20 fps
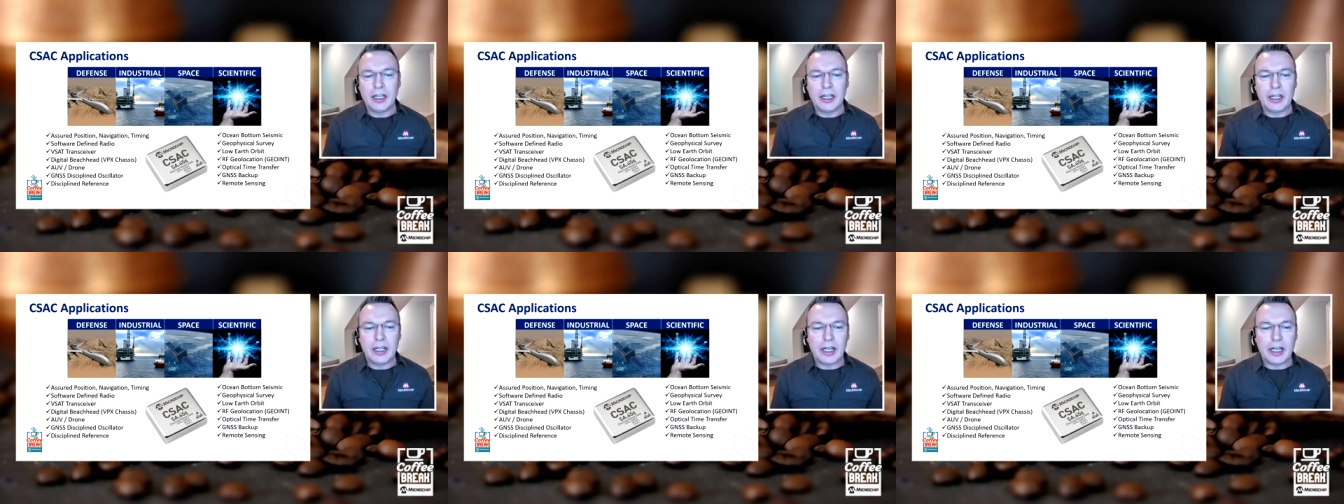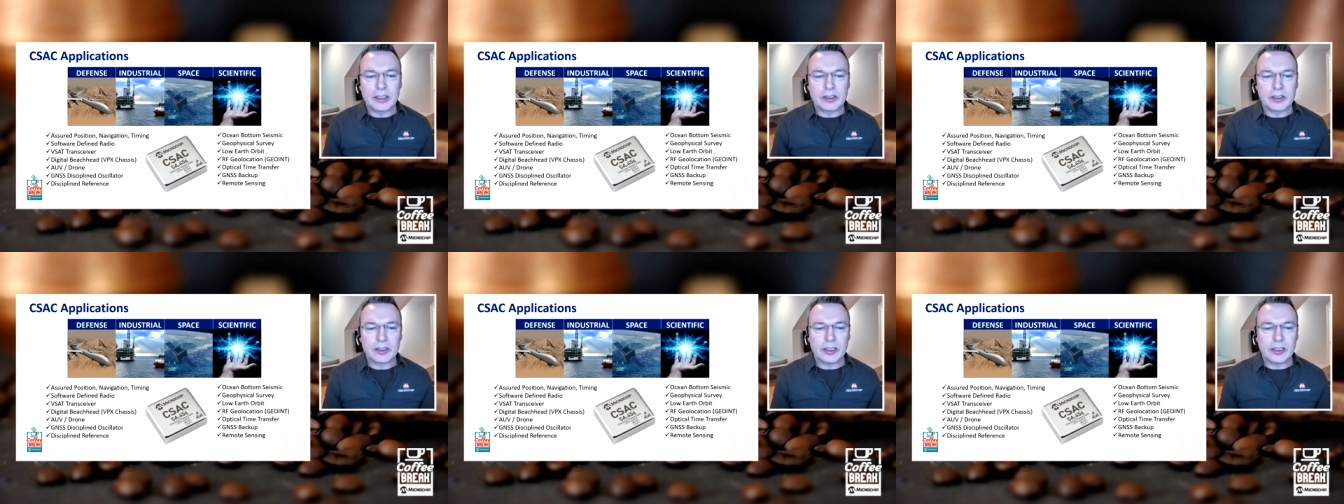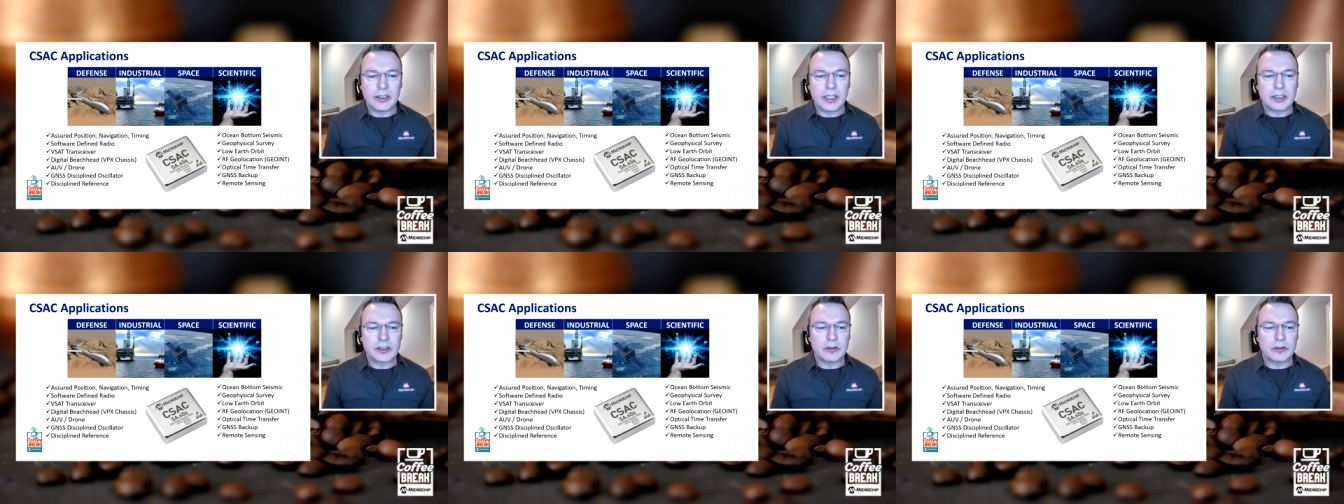That's,
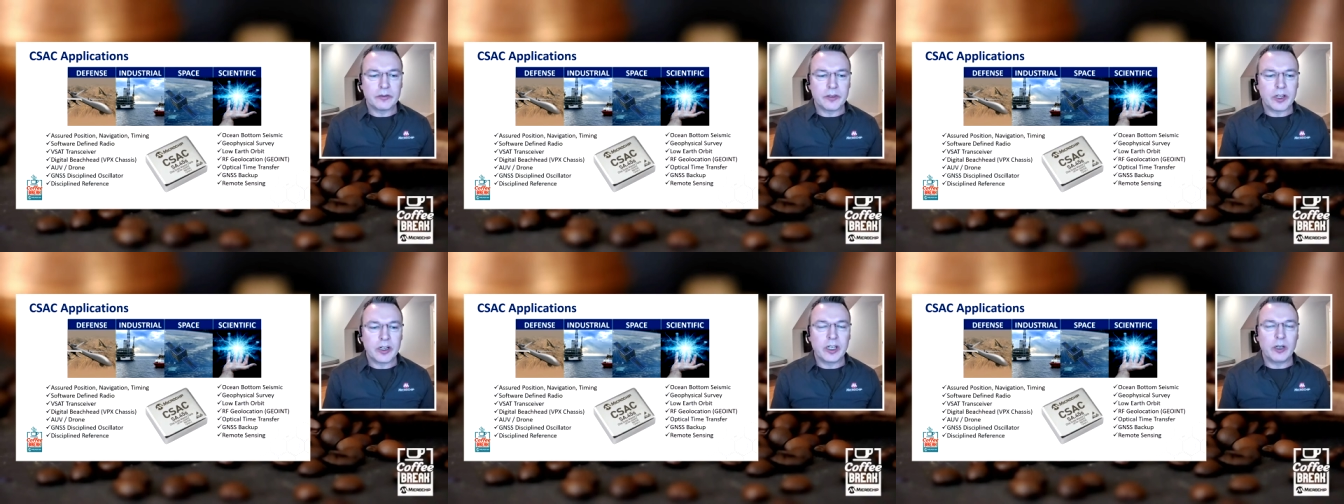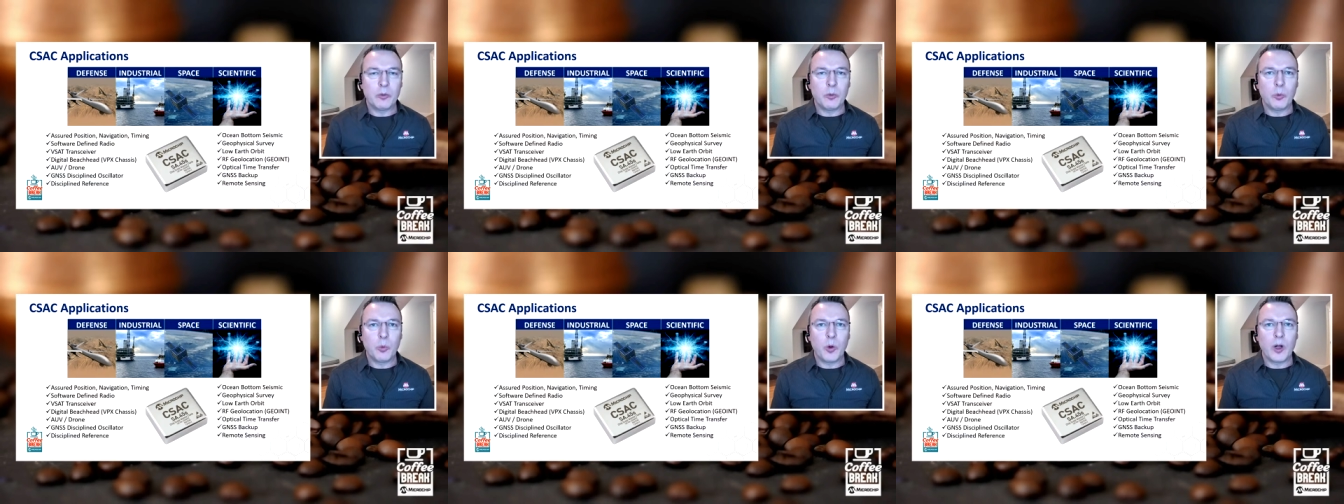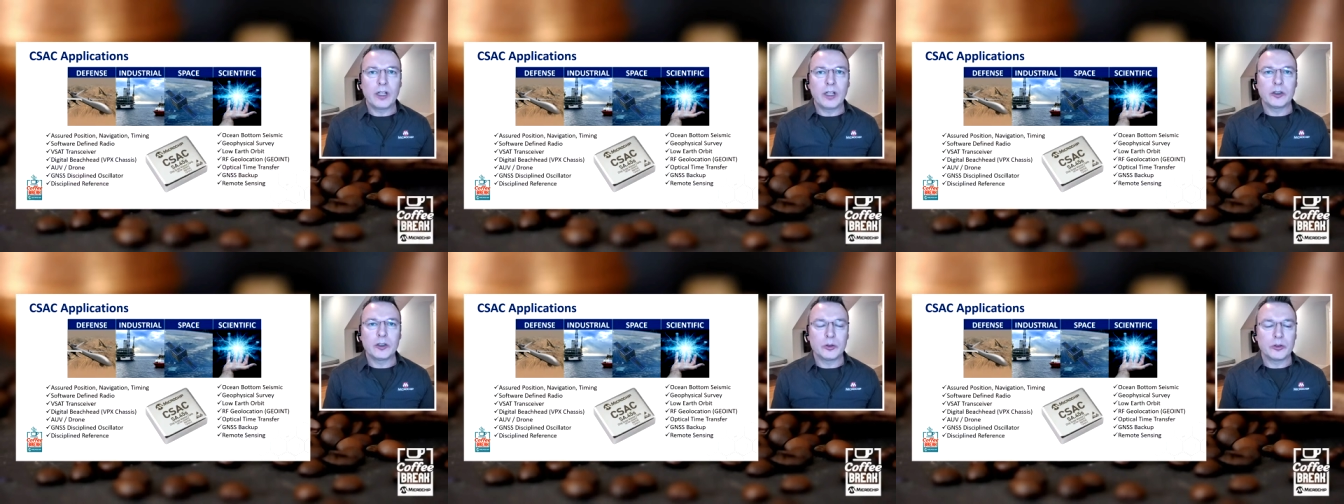that's a very
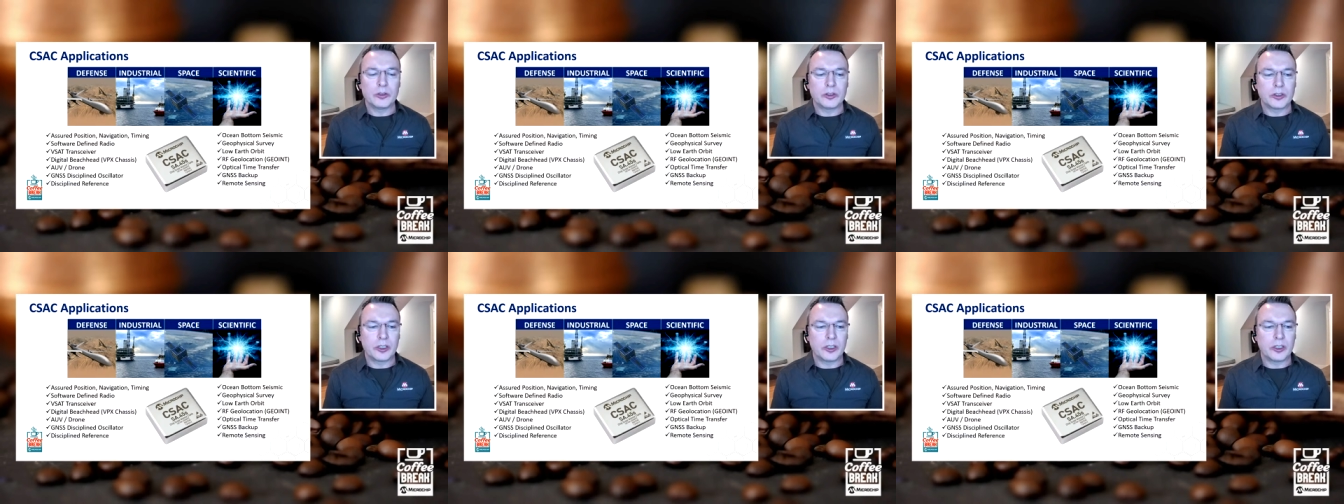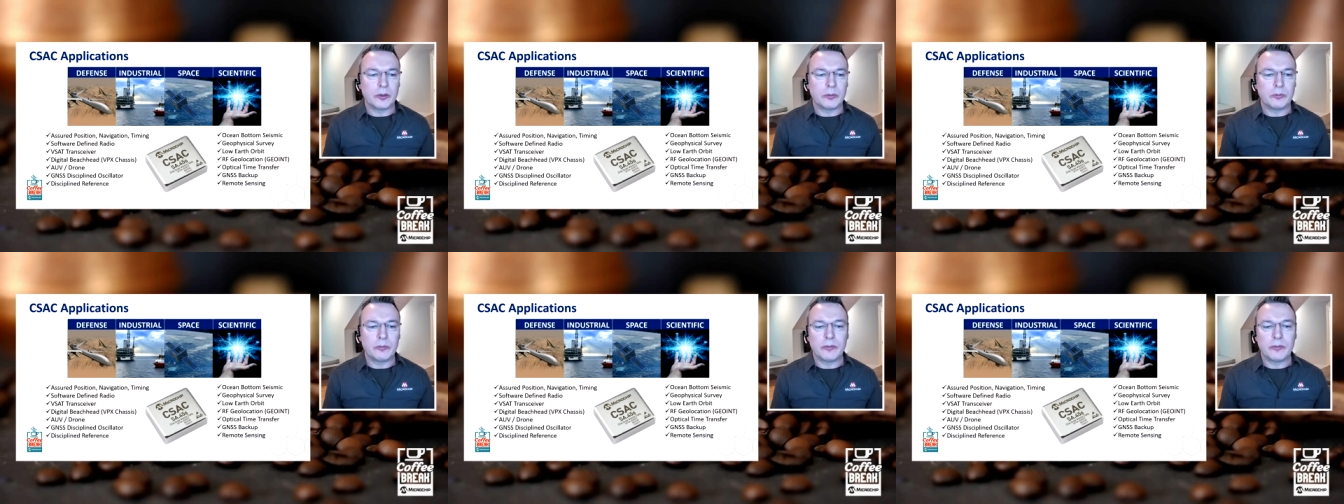well-known term,